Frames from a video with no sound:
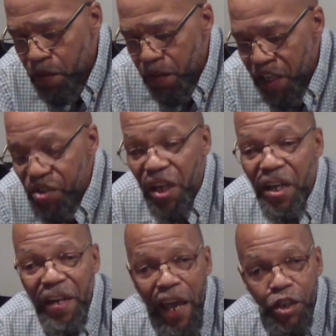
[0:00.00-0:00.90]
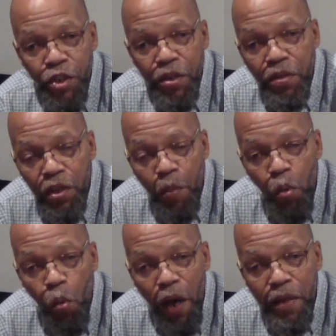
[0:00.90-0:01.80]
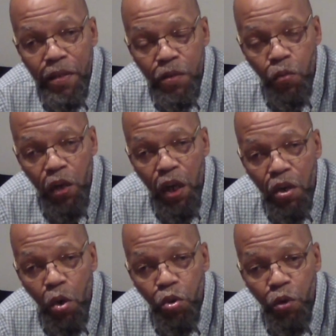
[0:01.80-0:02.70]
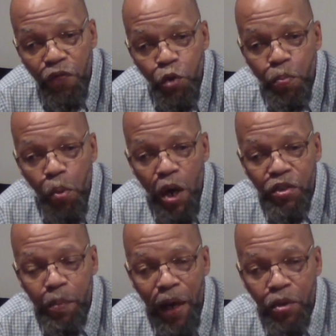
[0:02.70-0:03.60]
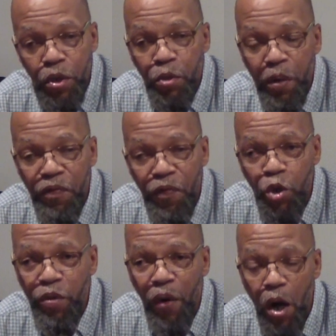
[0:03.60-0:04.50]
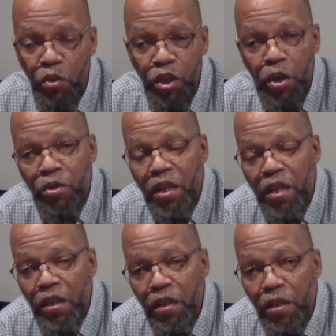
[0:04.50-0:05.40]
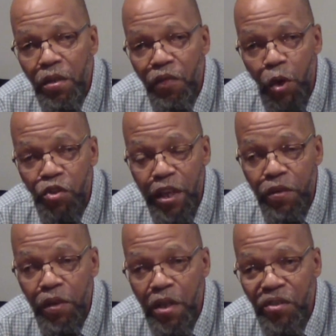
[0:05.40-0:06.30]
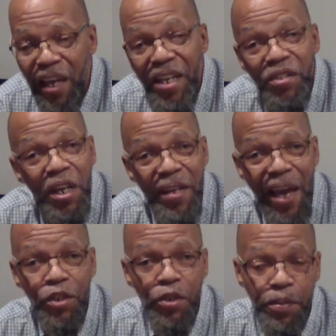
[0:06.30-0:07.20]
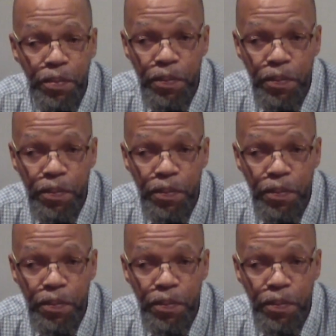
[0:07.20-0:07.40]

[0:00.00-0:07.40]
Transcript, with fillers: is a connection, number one. We're going to go through a few points about church. But first of all, church the first thing you need to understand is a connection.